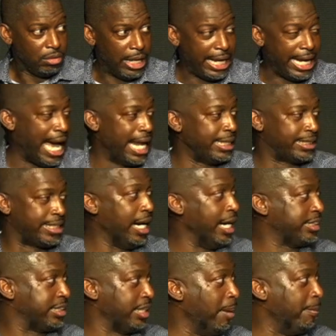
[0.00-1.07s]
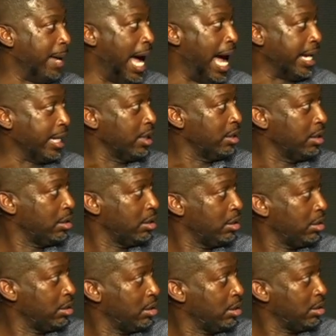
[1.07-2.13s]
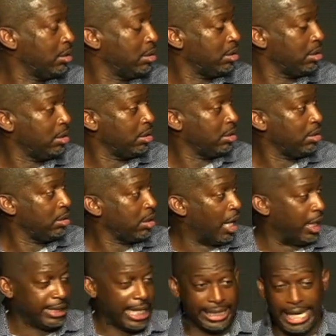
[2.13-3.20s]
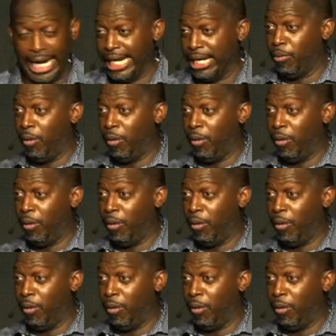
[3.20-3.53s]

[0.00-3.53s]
They got to touch somebody because they can't